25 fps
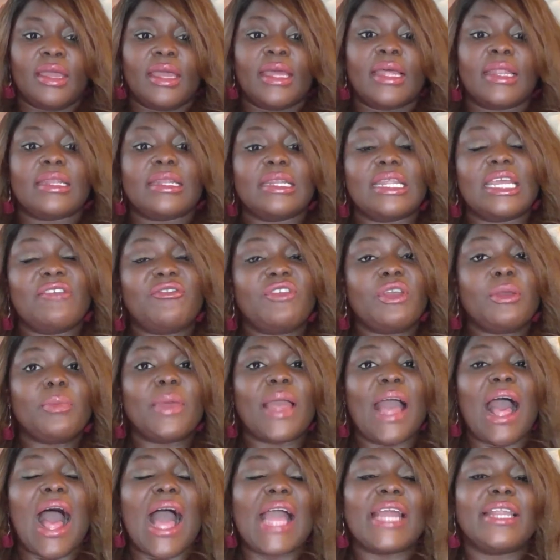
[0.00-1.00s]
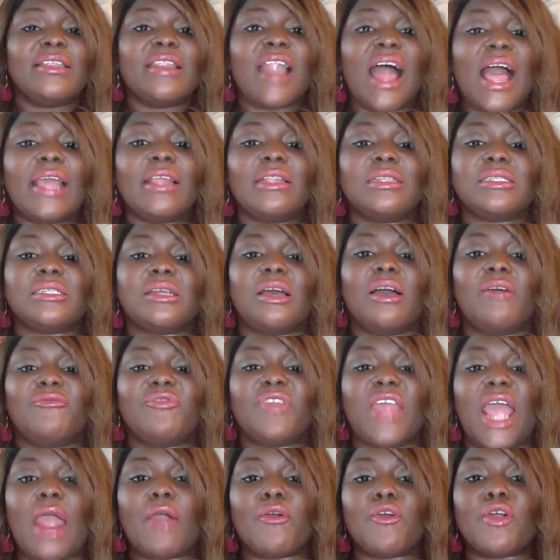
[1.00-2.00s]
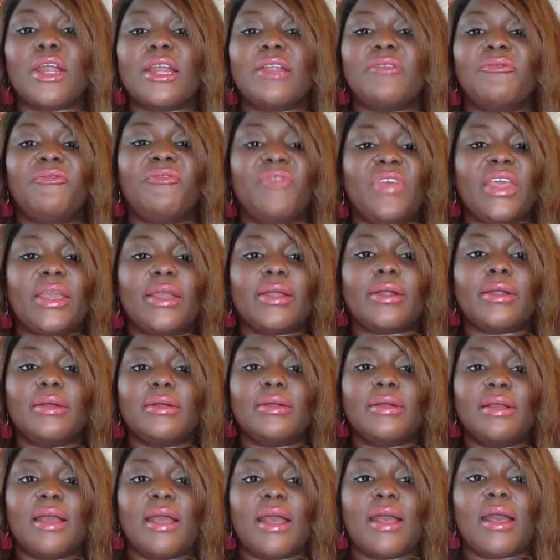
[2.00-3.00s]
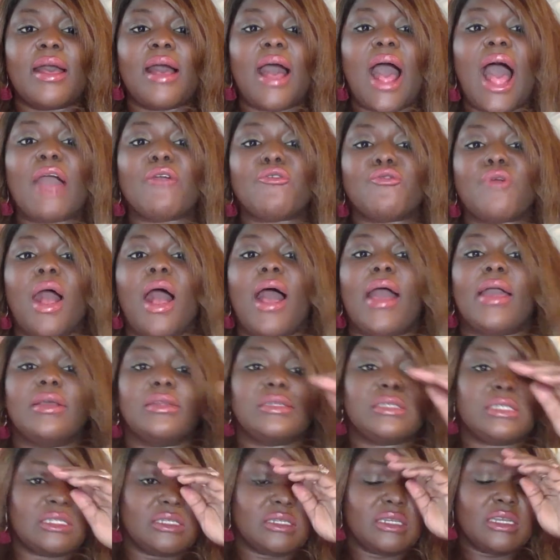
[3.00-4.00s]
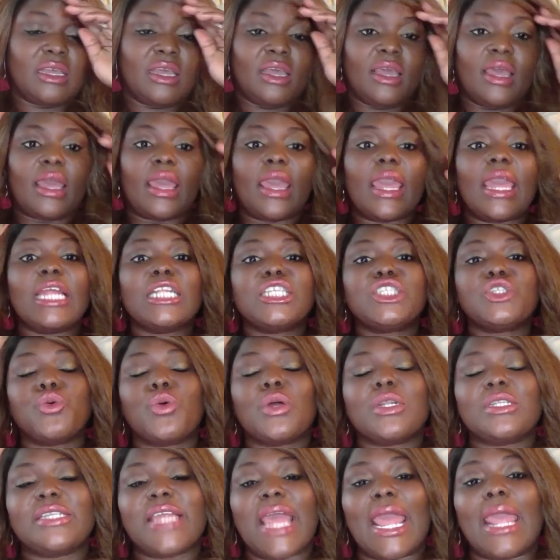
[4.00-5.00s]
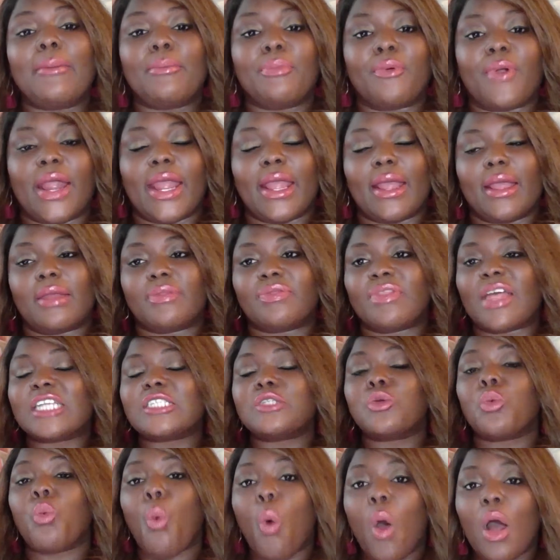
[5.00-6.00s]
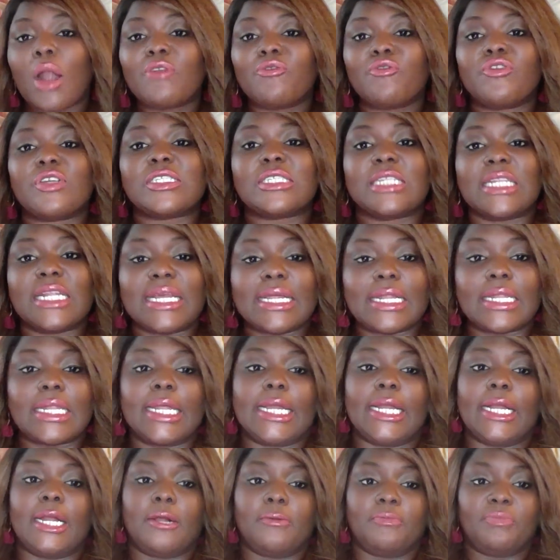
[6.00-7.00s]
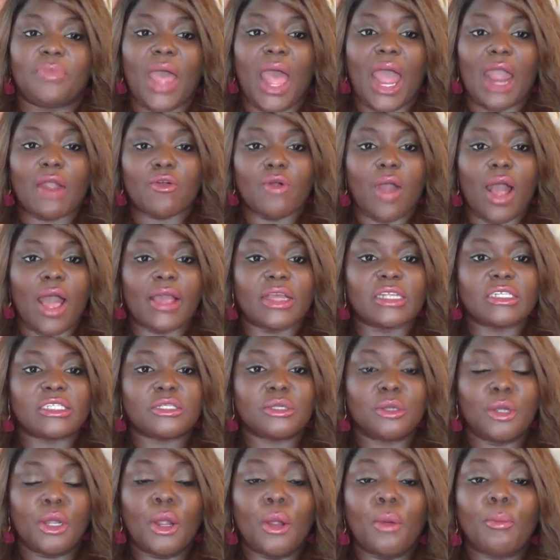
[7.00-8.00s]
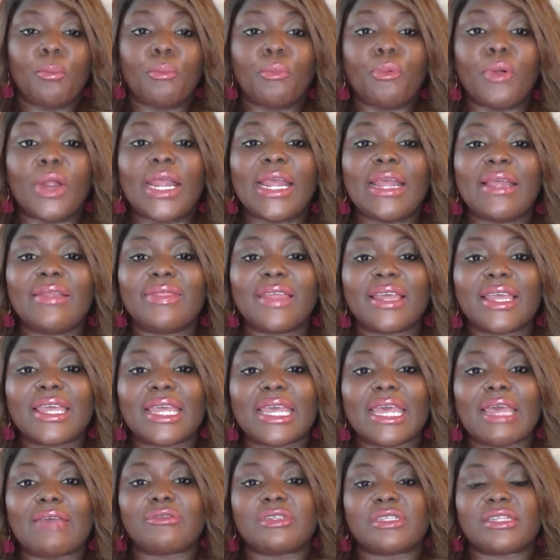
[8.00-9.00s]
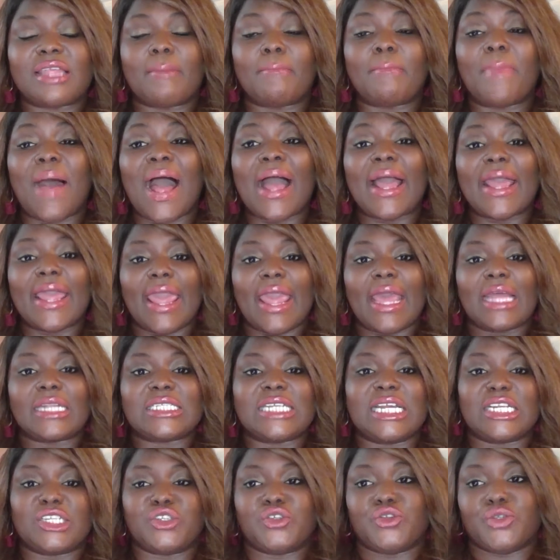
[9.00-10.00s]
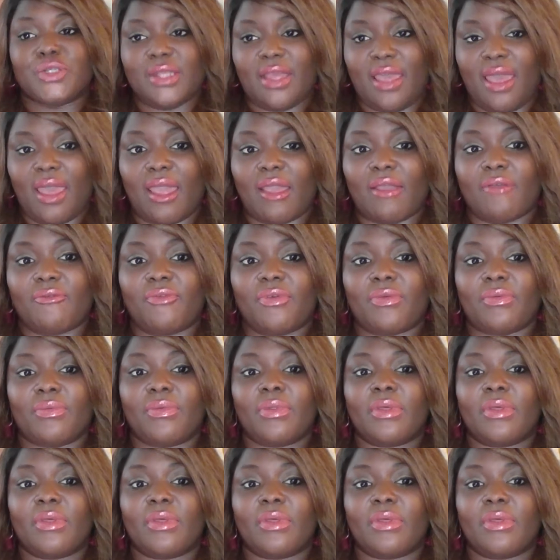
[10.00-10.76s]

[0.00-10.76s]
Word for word: Leaving behind nights of terror and fear, I rise. Into a daybreak that's wondrously clear, I rise, bringing the gifts that my ancestors gave.